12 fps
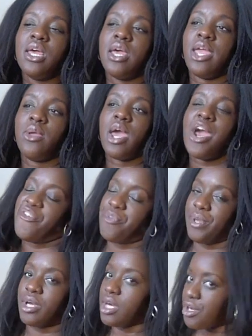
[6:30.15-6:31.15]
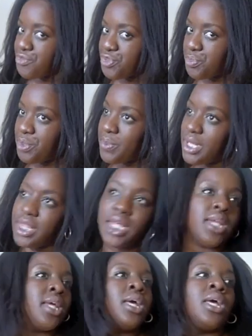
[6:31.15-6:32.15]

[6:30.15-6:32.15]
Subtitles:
and you have to be comfortable with it.